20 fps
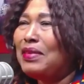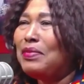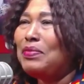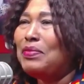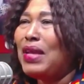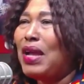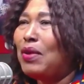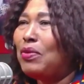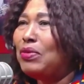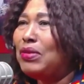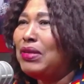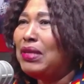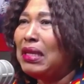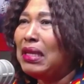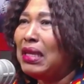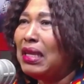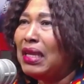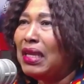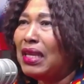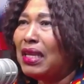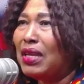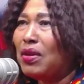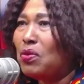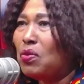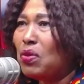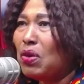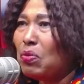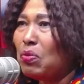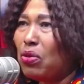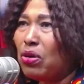e bia wo ni he
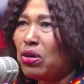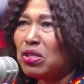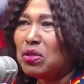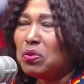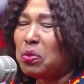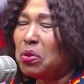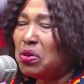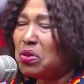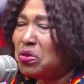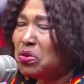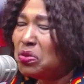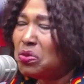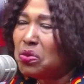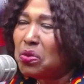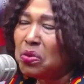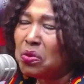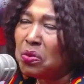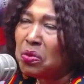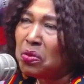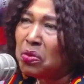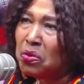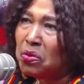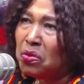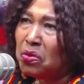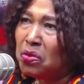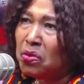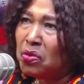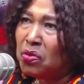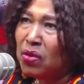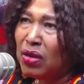boys no
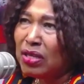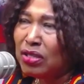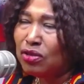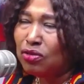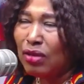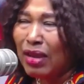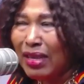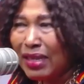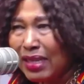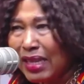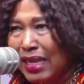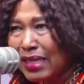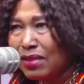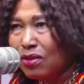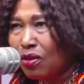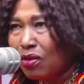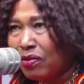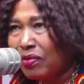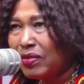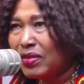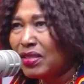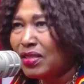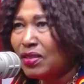once you are in that office